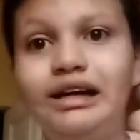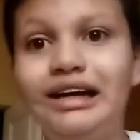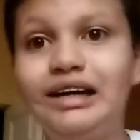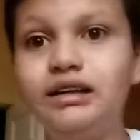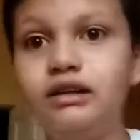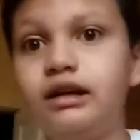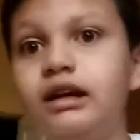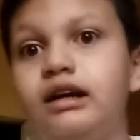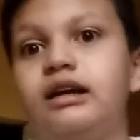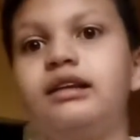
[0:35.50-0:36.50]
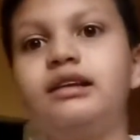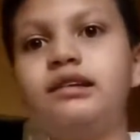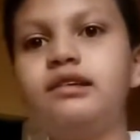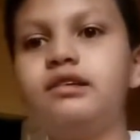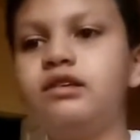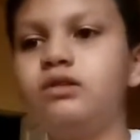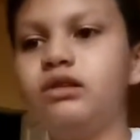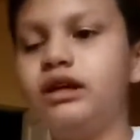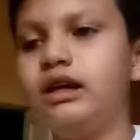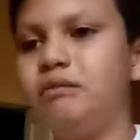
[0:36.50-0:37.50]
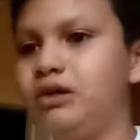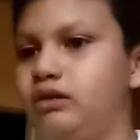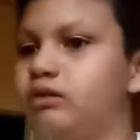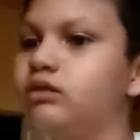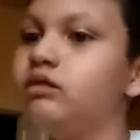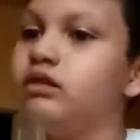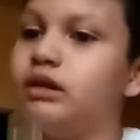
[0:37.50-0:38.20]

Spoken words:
and this is a new thing I'm gonna do.